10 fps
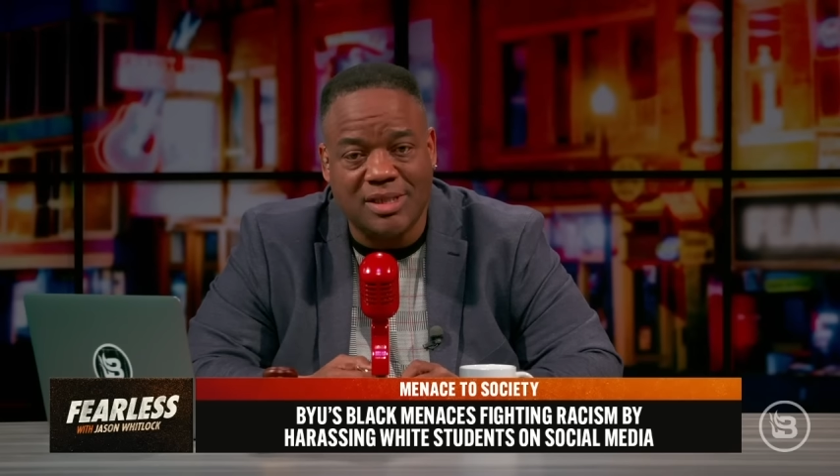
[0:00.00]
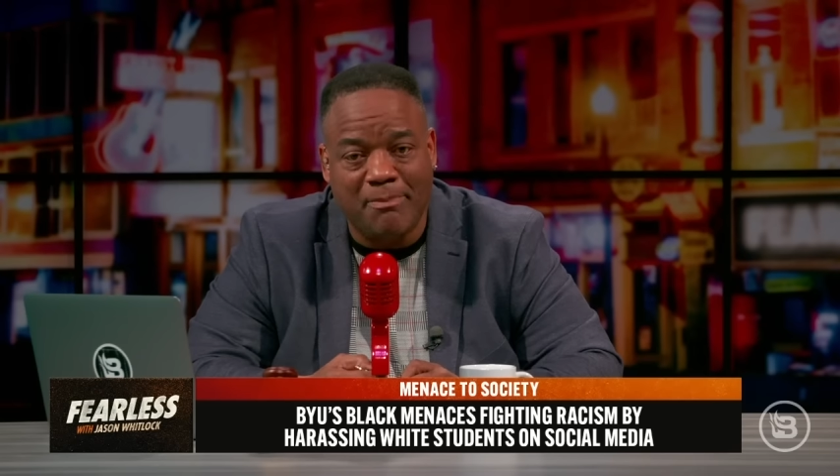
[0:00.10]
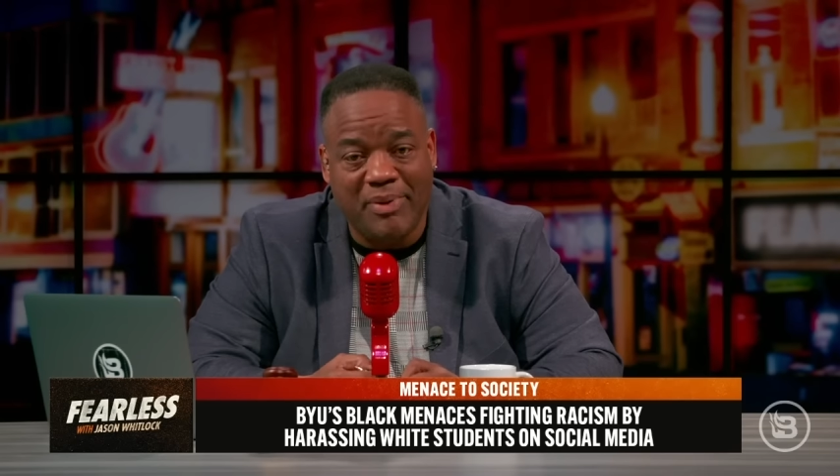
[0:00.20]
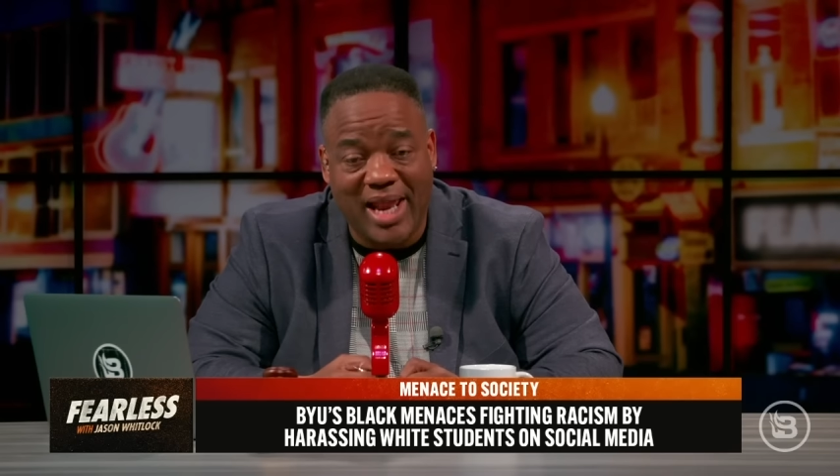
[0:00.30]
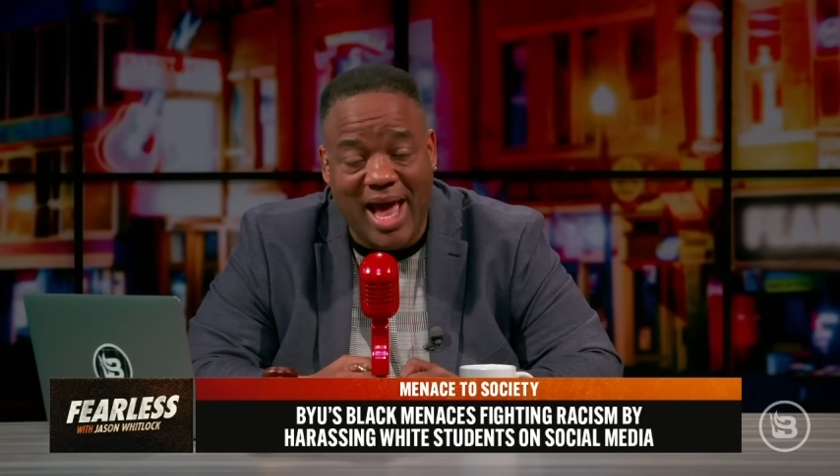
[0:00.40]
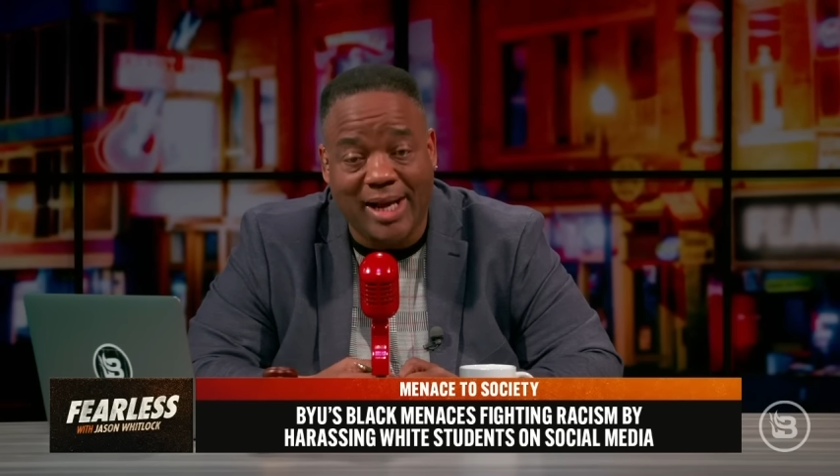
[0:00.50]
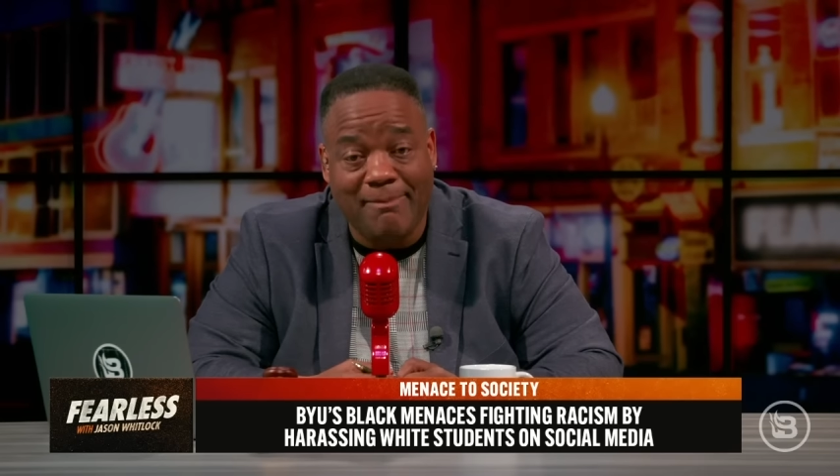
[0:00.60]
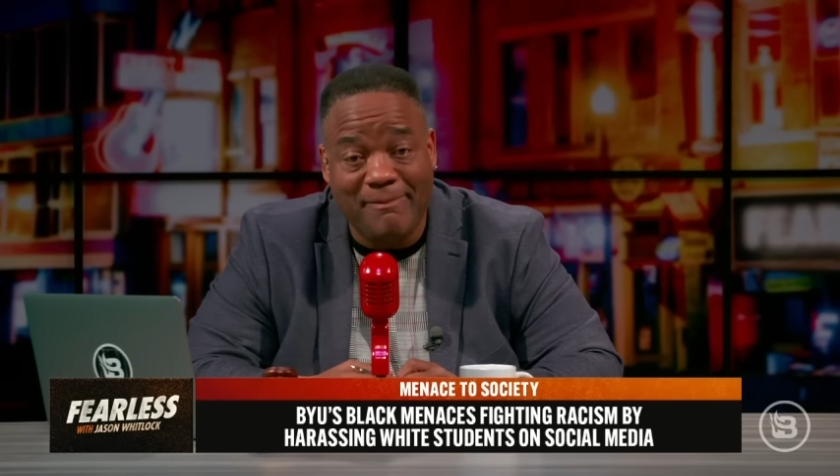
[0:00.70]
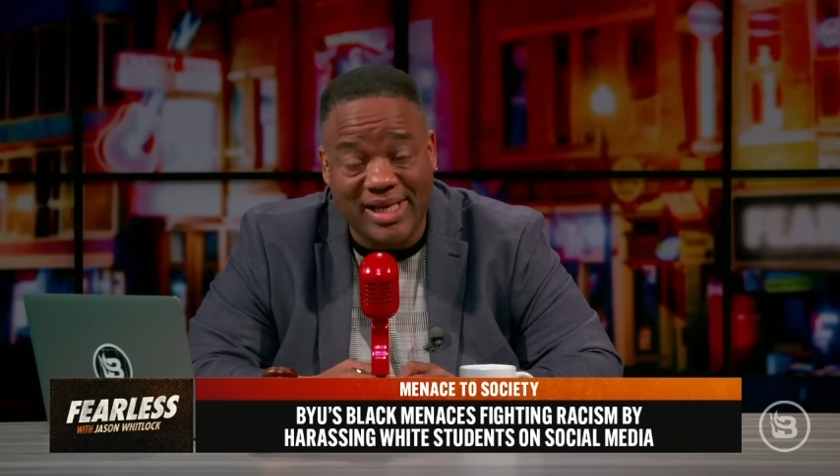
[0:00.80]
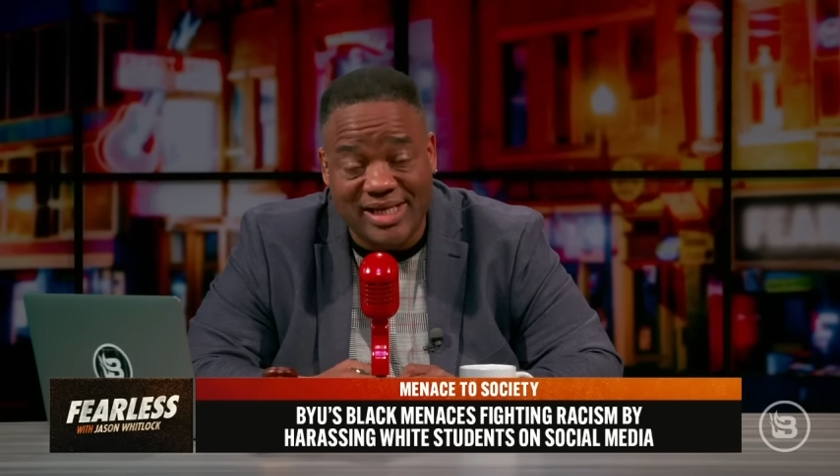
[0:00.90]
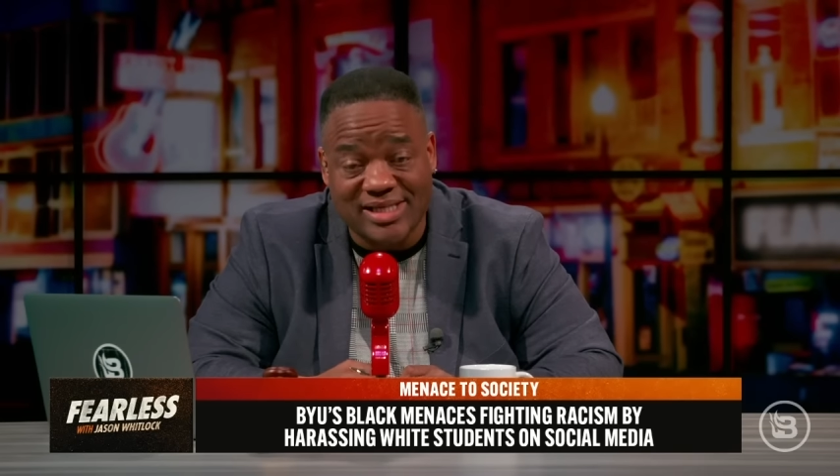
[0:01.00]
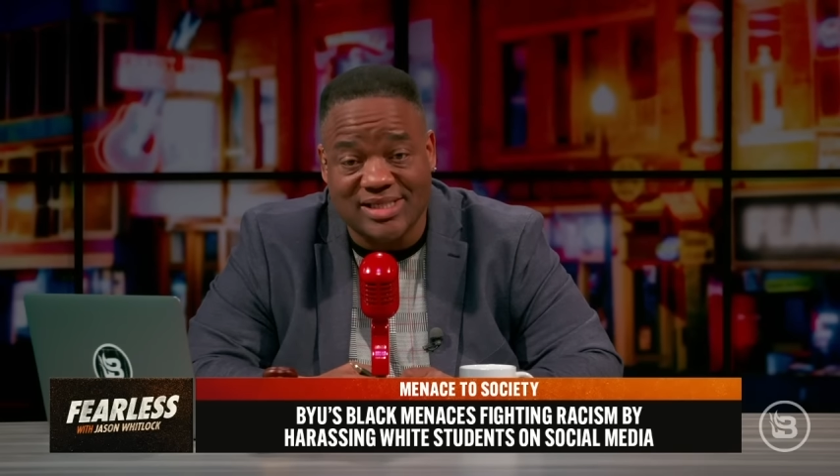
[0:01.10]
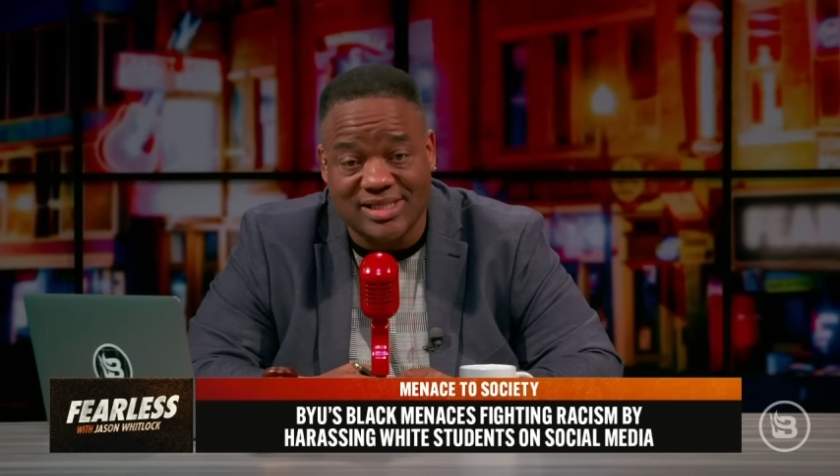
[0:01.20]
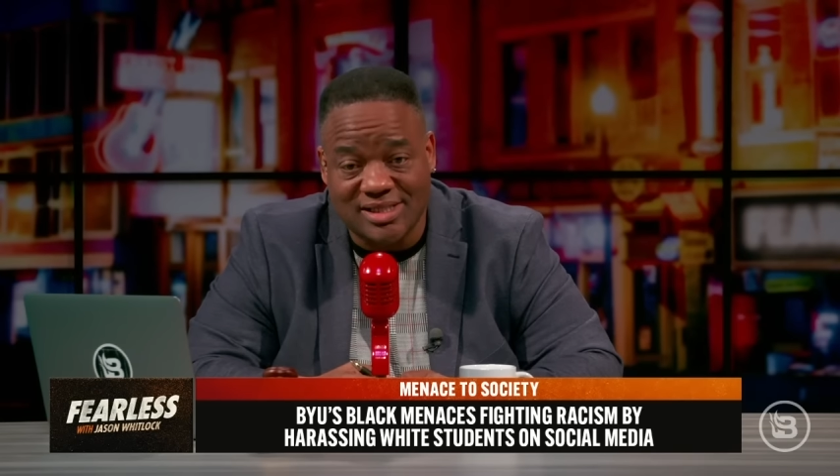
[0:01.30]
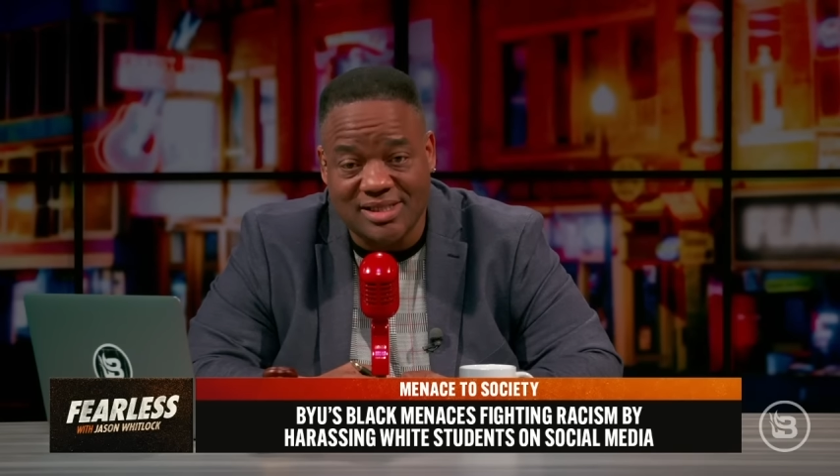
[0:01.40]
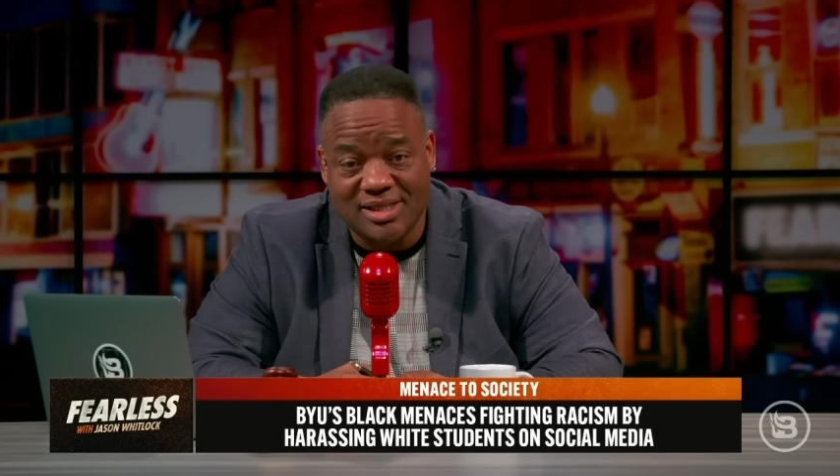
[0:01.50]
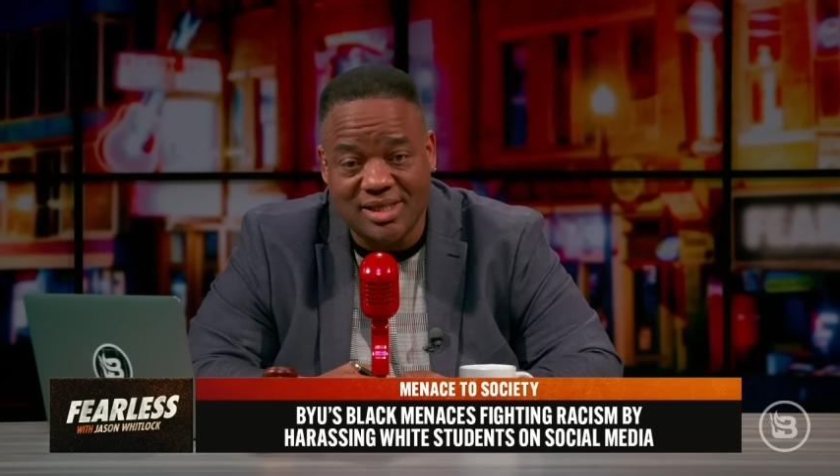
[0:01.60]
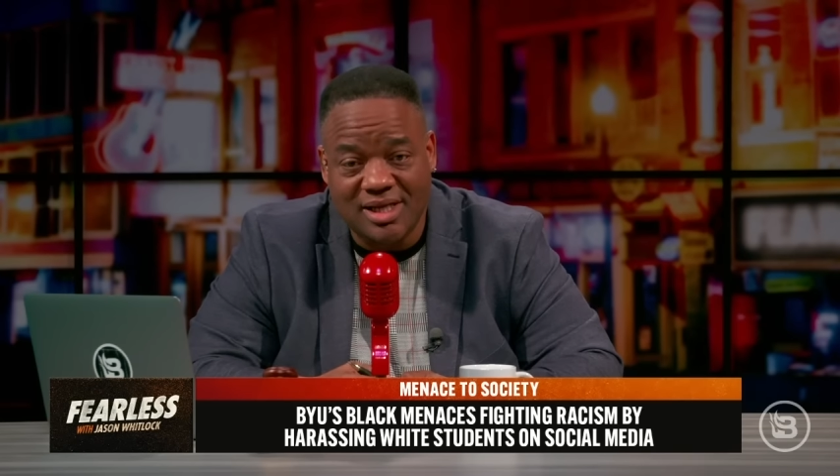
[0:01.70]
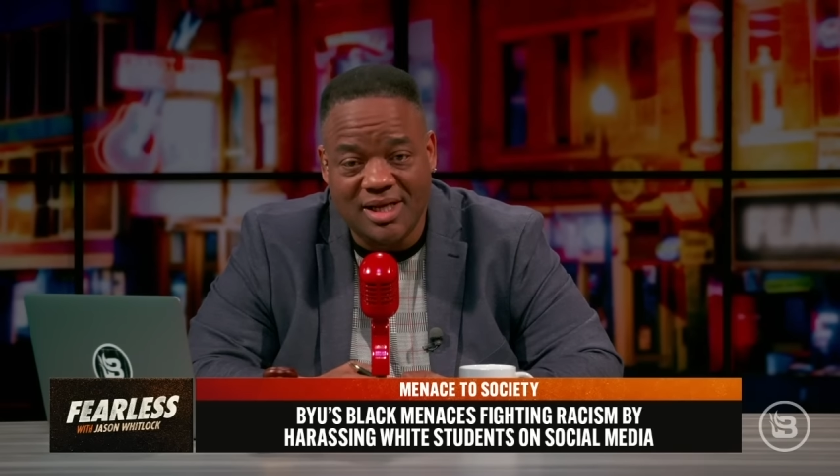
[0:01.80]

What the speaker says: the Black Menaces,